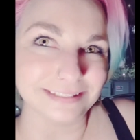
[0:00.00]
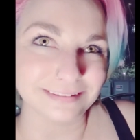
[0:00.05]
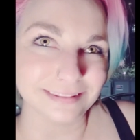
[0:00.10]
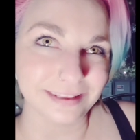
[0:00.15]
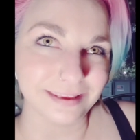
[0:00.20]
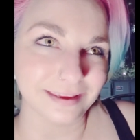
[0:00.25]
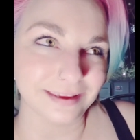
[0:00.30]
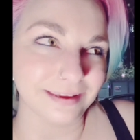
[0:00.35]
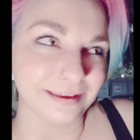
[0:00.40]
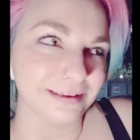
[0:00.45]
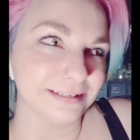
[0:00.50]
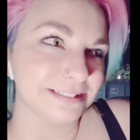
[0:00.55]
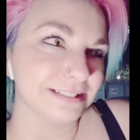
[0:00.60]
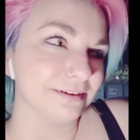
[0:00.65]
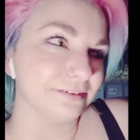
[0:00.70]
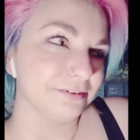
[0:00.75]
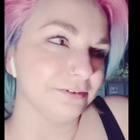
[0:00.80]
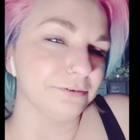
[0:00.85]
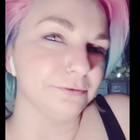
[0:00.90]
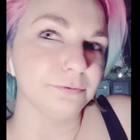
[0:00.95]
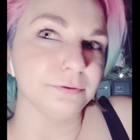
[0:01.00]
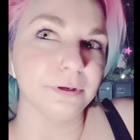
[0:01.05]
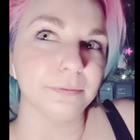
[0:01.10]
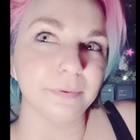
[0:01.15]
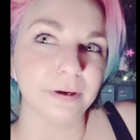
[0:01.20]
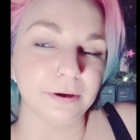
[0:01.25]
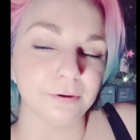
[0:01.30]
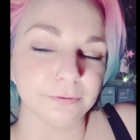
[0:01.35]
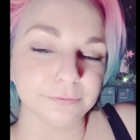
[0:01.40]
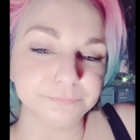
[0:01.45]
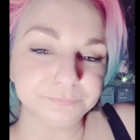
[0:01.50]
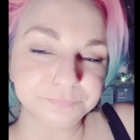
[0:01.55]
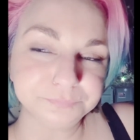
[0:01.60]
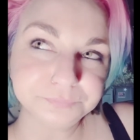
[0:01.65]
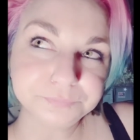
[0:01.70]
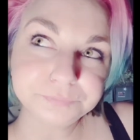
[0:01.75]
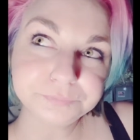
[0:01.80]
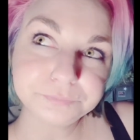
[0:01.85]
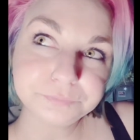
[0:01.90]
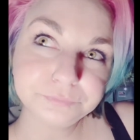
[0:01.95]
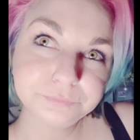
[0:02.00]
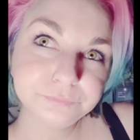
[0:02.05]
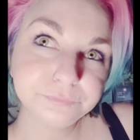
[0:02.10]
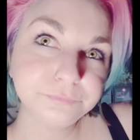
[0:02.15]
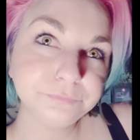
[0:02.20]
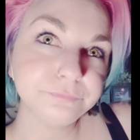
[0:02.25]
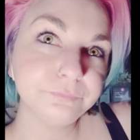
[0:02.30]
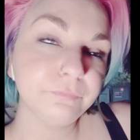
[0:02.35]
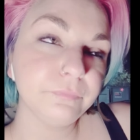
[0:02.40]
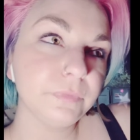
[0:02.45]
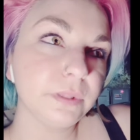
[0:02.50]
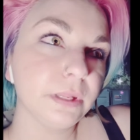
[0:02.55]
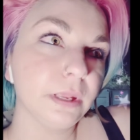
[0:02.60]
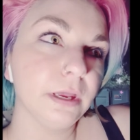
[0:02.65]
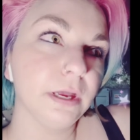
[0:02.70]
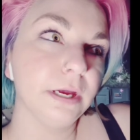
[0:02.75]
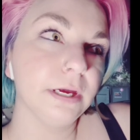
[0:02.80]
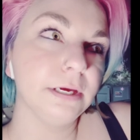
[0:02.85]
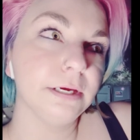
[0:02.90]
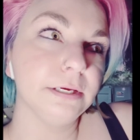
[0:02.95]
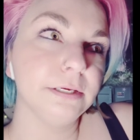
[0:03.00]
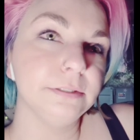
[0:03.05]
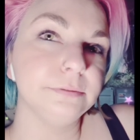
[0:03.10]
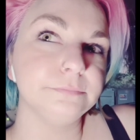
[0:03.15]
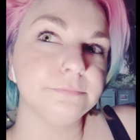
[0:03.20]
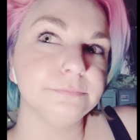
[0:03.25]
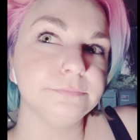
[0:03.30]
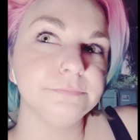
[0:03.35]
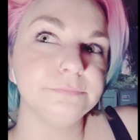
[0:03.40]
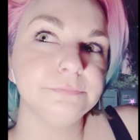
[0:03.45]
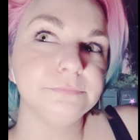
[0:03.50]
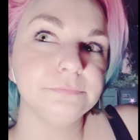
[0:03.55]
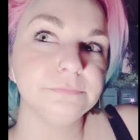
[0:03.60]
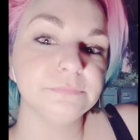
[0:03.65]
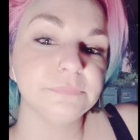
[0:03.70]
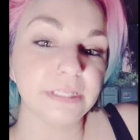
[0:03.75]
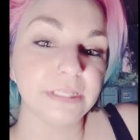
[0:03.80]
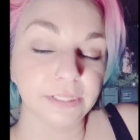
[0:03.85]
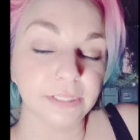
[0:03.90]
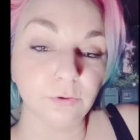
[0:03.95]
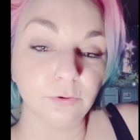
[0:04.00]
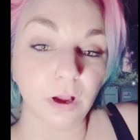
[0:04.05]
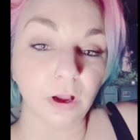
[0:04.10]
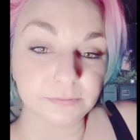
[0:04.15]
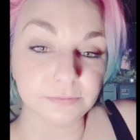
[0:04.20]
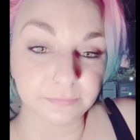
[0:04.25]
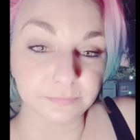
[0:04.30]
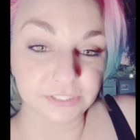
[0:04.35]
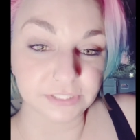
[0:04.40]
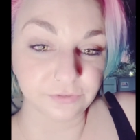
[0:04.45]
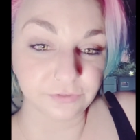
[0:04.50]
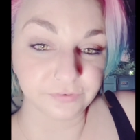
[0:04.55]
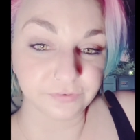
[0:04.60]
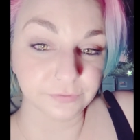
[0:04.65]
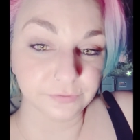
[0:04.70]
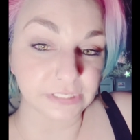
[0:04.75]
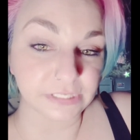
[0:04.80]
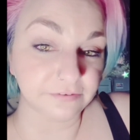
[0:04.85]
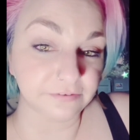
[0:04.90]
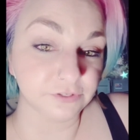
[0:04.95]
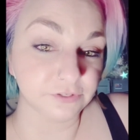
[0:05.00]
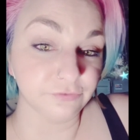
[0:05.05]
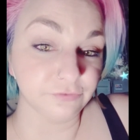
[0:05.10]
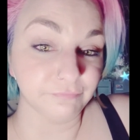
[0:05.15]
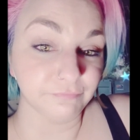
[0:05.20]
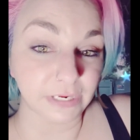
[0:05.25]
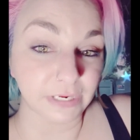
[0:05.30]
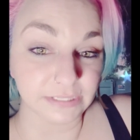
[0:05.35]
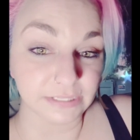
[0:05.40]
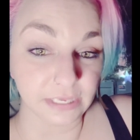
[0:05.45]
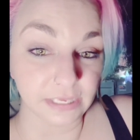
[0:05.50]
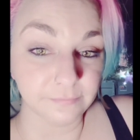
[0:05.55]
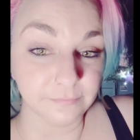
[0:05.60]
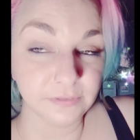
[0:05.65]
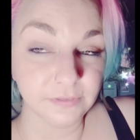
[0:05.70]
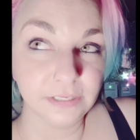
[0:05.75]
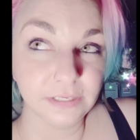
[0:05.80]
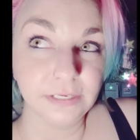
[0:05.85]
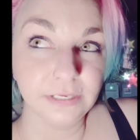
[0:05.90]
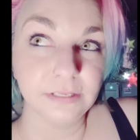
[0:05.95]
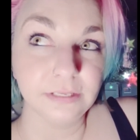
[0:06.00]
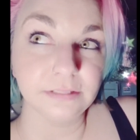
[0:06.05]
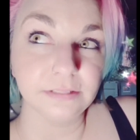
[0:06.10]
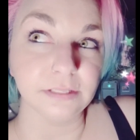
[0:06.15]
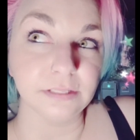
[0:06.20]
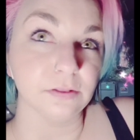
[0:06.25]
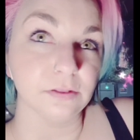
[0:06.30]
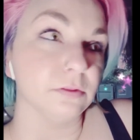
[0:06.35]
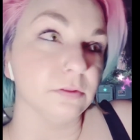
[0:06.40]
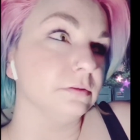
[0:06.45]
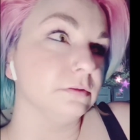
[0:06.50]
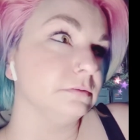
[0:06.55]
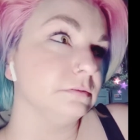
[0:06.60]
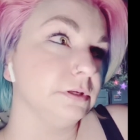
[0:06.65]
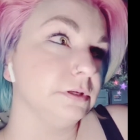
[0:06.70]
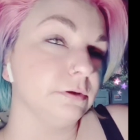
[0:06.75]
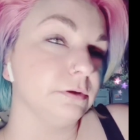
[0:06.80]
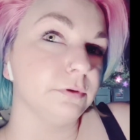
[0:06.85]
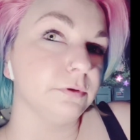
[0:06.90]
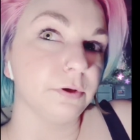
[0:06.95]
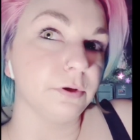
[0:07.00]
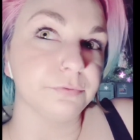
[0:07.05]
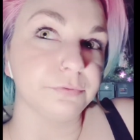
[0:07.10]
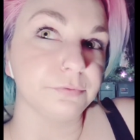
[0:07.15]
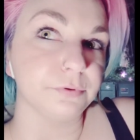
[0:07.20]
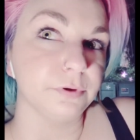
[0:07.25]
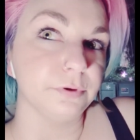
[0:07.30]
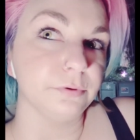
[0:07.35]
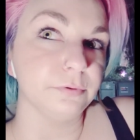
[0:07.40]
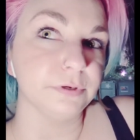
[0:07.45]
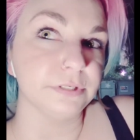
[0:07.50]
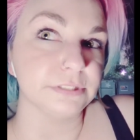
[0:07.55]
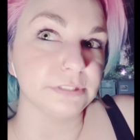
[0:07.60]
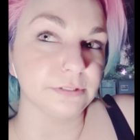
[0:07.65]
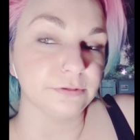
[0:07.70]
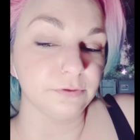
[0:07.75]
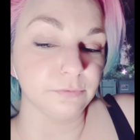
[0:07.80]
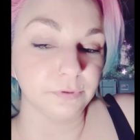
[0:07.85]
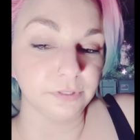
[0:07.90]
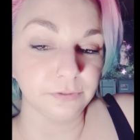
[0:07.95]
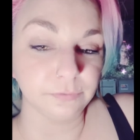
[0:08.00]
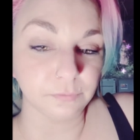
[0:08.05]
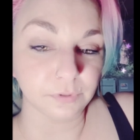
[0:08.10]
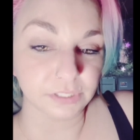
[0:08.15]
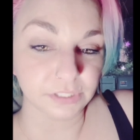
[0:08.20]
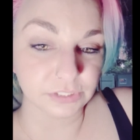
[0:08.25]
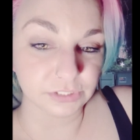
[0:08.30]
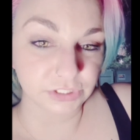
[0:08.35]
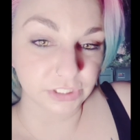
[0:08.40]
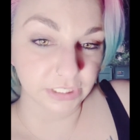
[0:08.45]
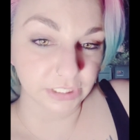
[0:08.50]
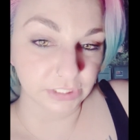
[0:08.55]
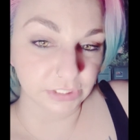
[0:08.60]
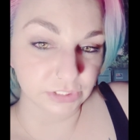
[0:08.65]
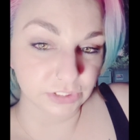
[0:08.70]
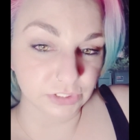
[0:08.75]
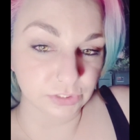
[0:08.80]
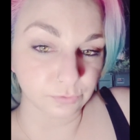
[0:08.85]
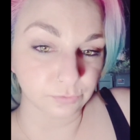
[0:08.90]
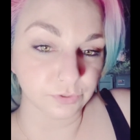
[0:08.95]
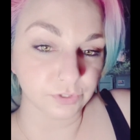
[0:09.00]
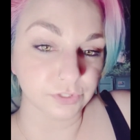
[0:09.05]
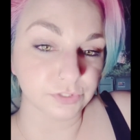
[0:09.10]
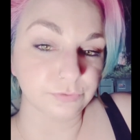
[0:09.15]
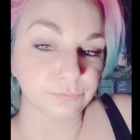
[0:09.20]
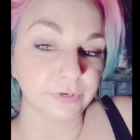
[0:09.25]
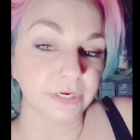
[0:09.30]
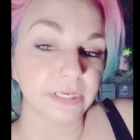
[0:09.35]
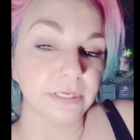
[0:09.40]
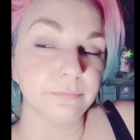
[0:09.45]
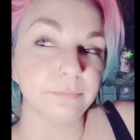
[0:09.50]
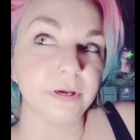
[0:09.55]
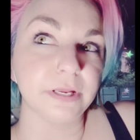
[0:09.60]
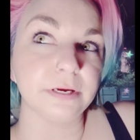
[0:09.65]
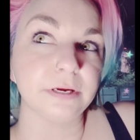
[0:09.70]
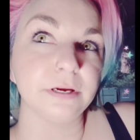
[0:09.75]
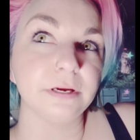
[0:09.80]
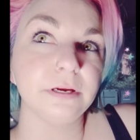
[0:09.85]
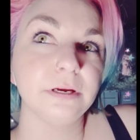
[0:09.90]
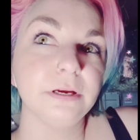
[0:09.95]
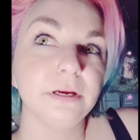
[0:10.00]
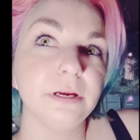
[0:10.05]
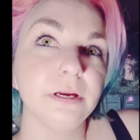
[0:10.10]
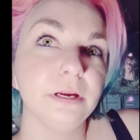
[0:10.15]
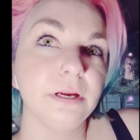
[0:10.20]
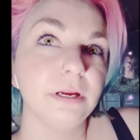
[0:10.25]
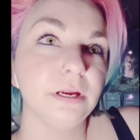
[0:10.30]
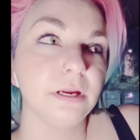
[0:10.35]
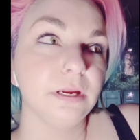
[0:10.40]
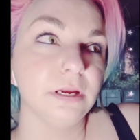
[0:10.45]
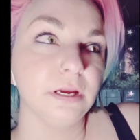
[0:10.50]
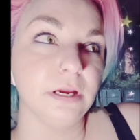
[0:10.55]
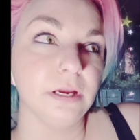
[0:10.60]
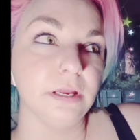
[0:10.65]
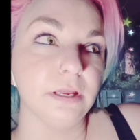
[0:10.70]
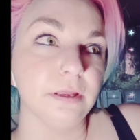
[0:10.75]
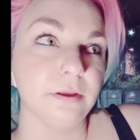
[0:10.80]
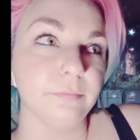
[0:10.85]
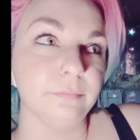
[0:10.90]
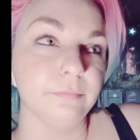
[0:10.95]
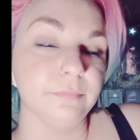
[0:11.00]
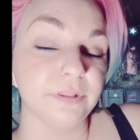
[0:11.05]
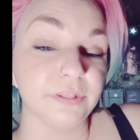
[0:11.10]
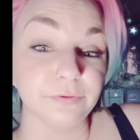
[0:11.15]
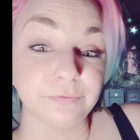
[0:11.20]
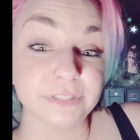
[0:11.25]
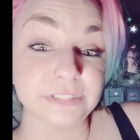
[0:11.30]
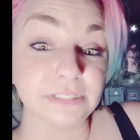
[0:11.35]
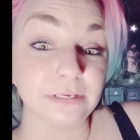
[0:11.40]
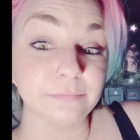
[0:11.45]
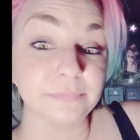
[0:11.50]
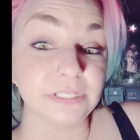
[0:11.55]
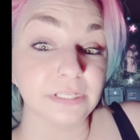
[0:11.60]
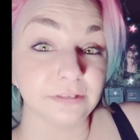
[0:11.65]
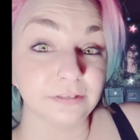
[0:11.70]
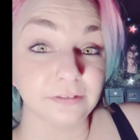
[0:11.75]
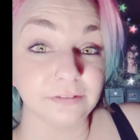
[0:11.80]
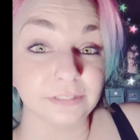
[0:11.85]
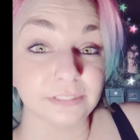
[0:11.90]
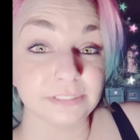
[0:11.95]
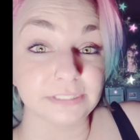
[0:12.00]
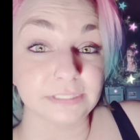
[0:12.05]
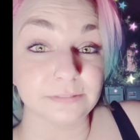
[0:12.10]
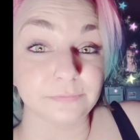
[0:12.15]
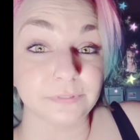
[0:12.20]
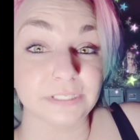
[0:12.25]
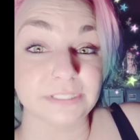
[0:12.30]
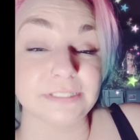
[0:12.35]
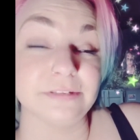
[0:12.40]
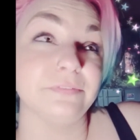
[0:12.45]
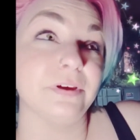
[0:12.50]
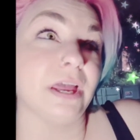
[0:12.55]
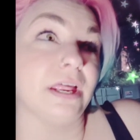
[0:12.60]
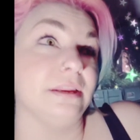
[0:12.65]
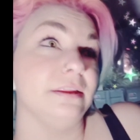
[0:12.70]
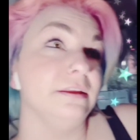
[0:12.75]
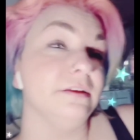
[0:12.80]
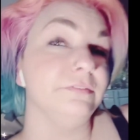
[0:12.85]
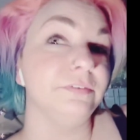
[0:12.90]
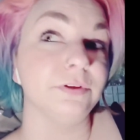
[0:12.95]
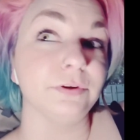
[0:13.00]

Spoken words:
they tell you about, they let you optimize your videos after you've made them. They'll, you know, go through and tell you what you want to change in order to rank it better. And the reason I'm telling you this is because if any of you